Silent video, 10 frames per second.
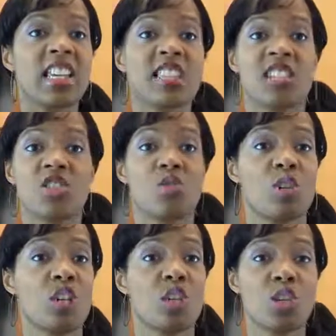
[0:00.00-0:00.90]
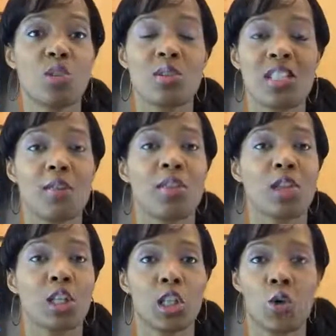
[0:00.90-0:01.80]
is to use some of
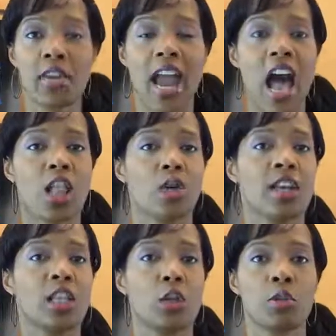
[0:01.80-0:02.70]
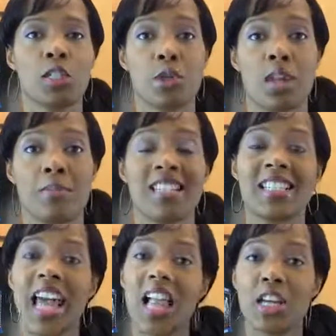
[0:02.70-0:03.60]
the low-calorie, low-sodium
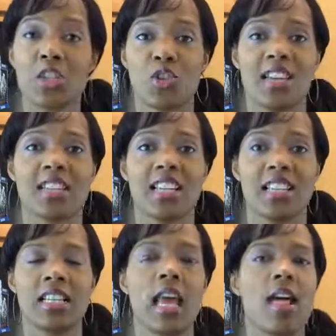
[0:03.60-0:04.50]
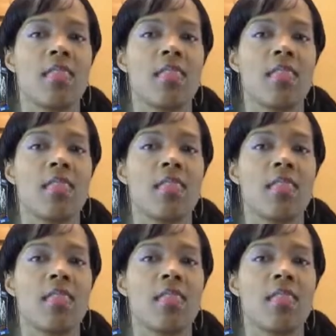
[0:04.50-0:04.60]
salad dressings